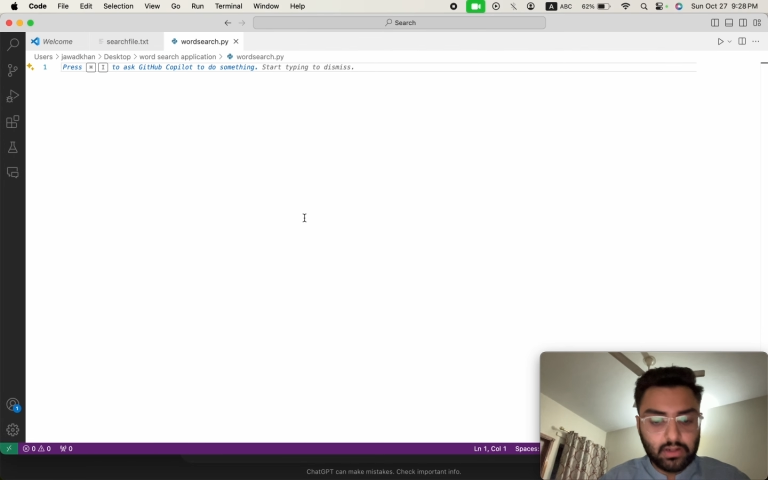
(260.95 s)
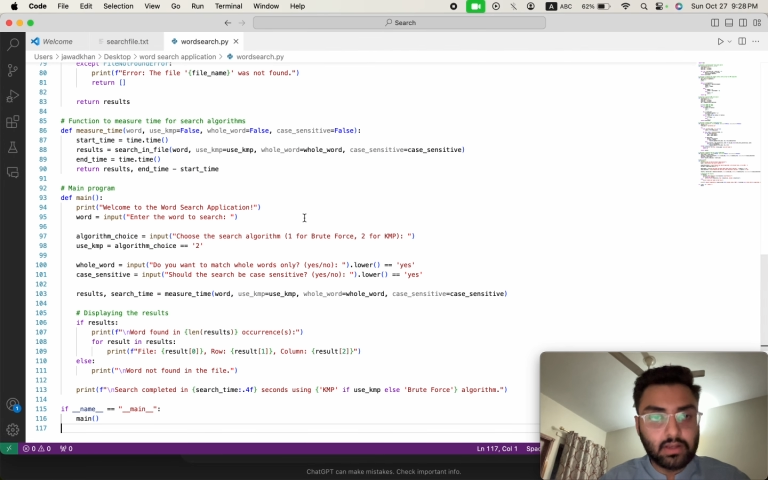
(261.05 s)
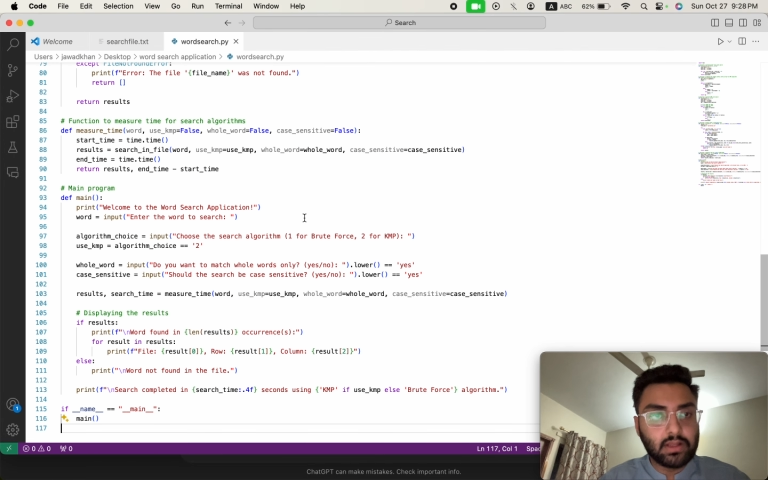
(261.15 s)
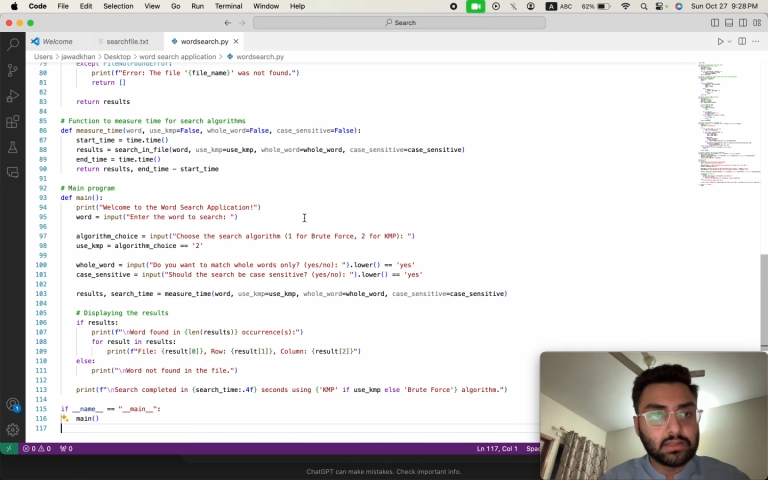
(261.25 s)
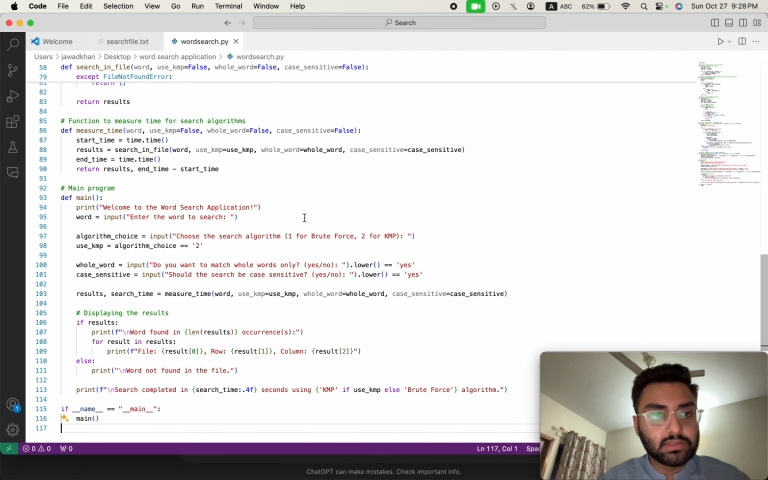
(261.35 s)
and
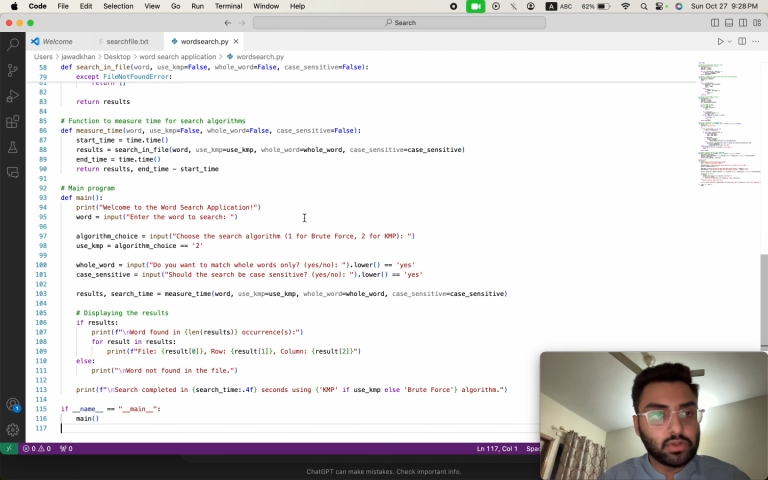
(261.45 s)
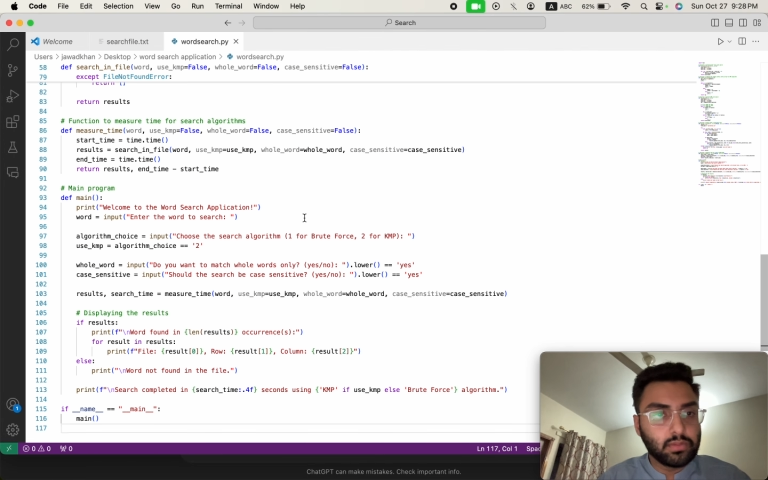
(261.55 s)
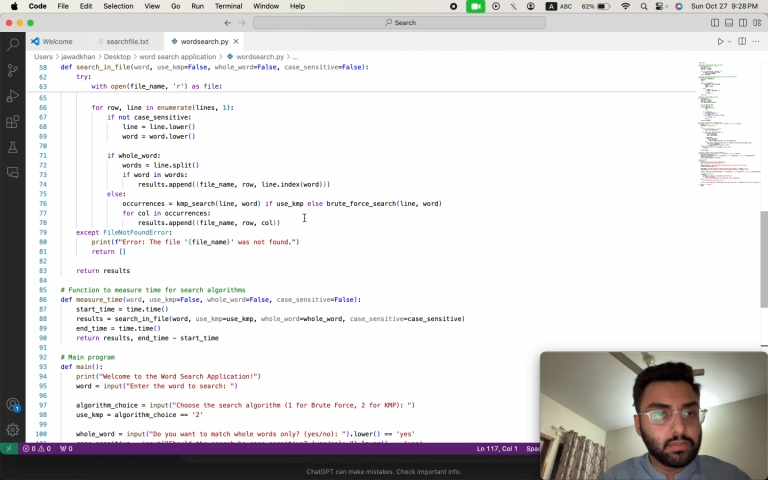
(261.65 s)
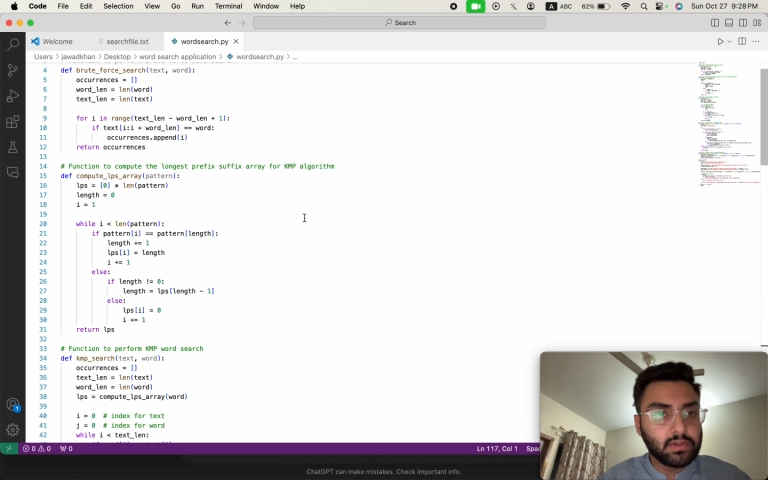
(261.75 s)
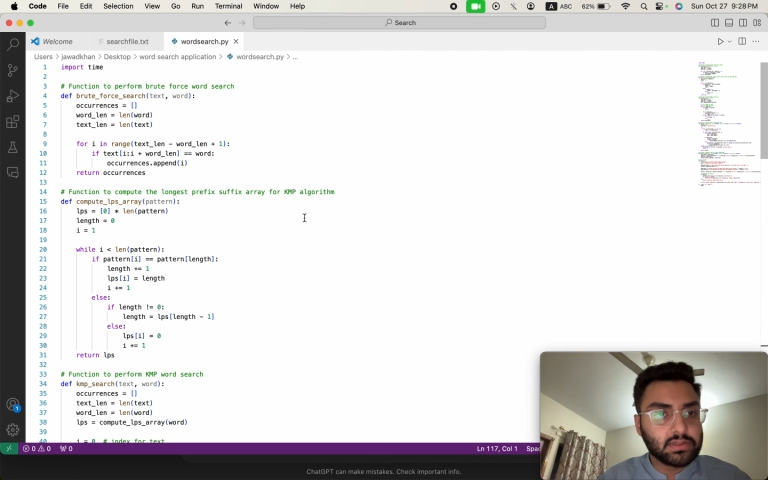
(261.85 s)
I'll just
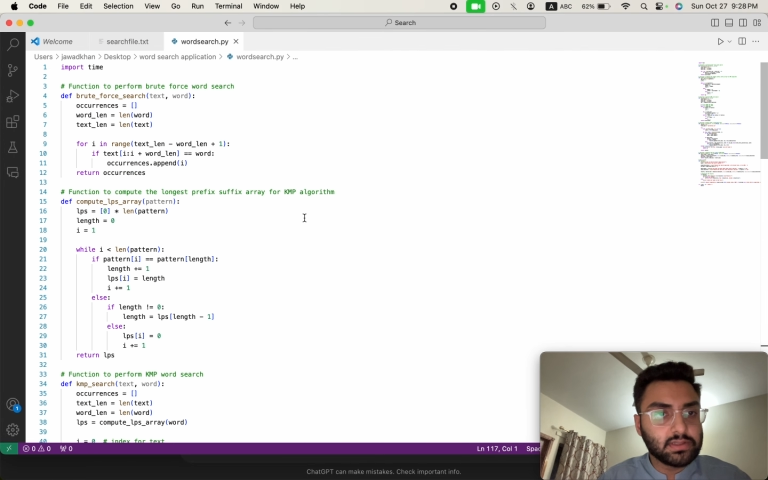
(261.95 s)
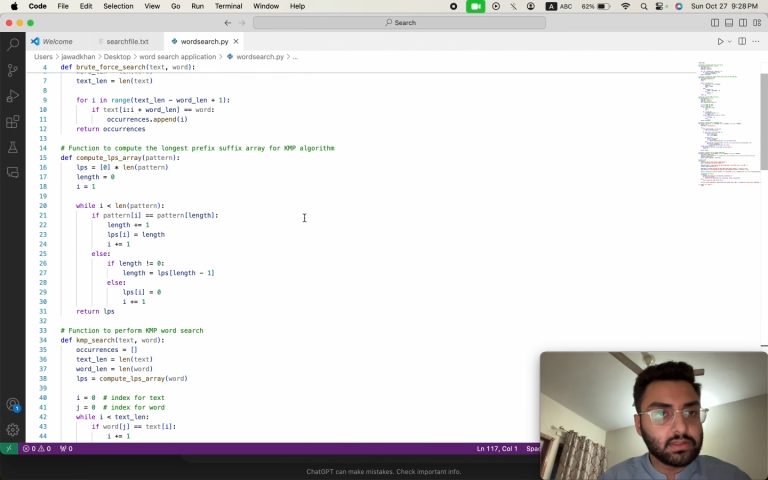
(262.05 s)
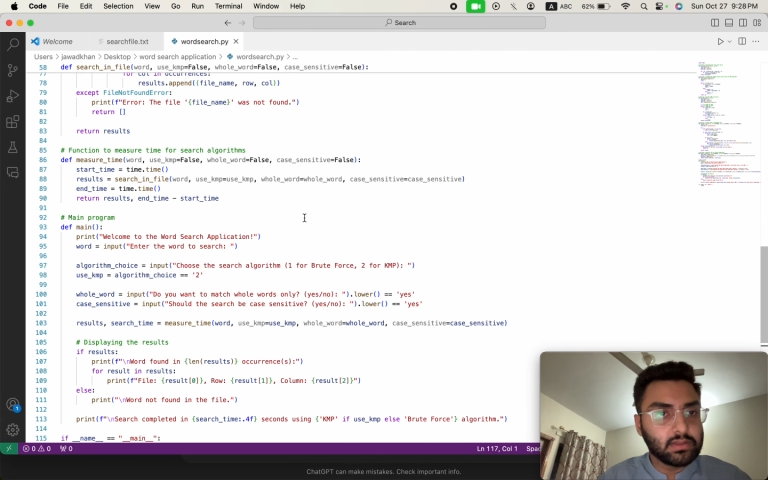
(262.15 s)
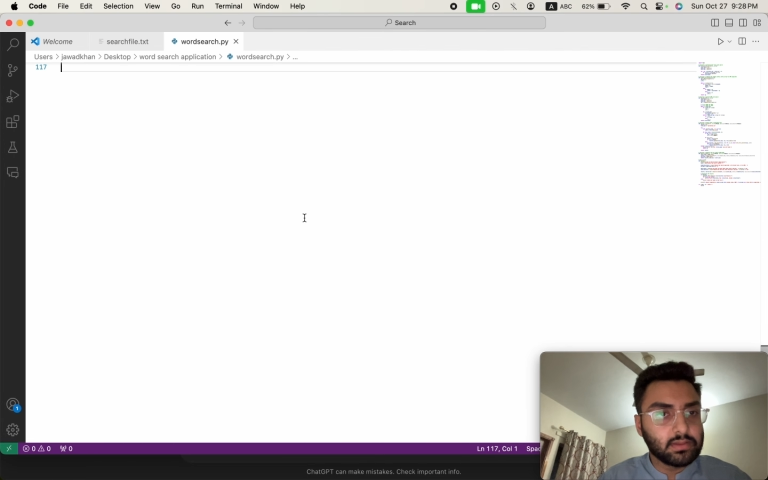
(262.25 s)
copy paste